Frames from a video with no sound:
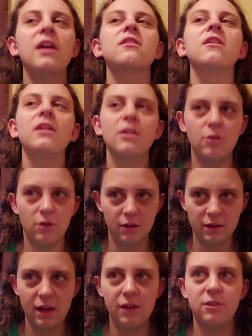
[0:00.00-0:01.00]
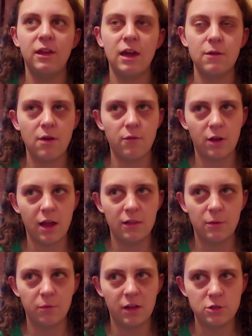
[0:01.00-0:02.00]
excellent cook I think I've ever
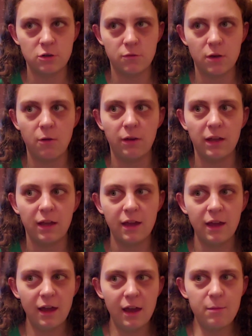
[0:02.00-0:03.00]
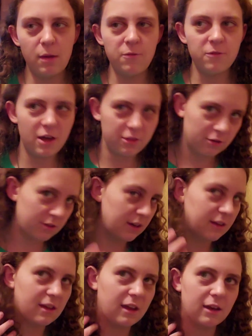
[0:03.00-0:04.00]
had the pleasure of knowing. And my father's an
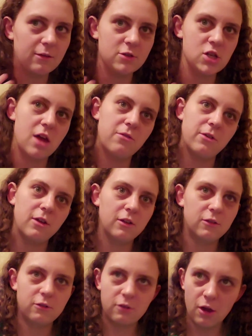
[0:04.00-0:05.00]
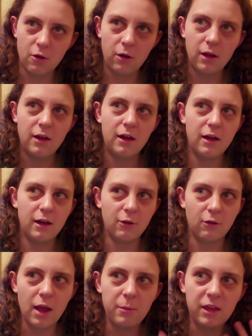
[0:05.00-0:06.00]
executive chef. So,
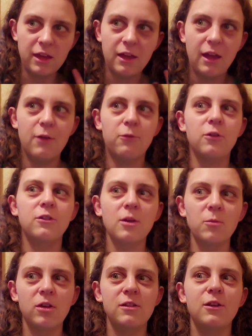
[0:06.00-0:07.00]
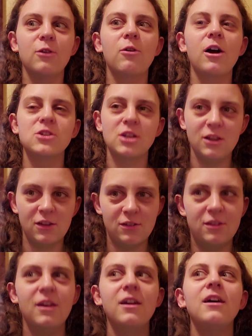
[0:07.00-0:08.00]
Grammy, if for some reason you're watching
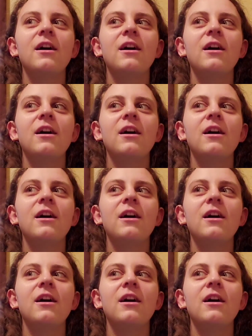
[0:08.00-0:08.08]
this,